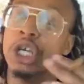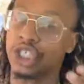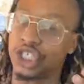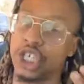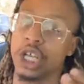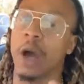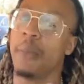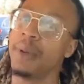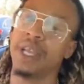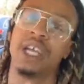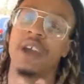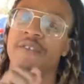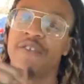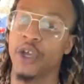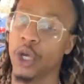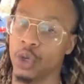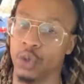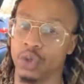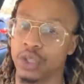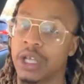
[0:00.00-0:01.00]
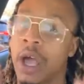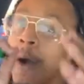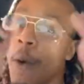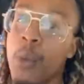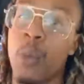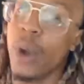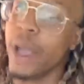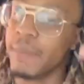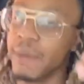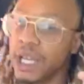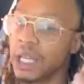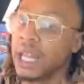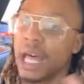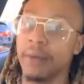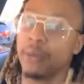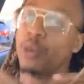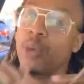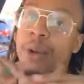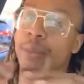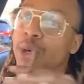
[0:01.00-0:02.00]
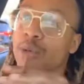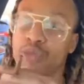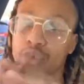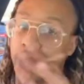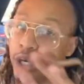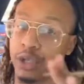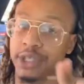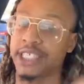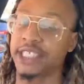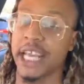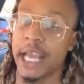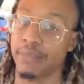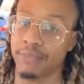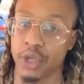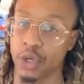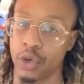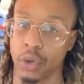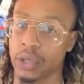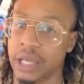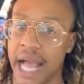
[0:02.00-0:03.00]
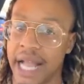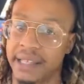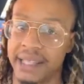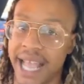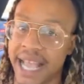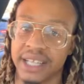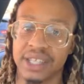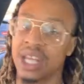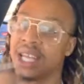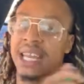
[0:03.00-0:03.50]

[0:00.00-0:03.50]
She gonna be confused. Women real skeptical like that.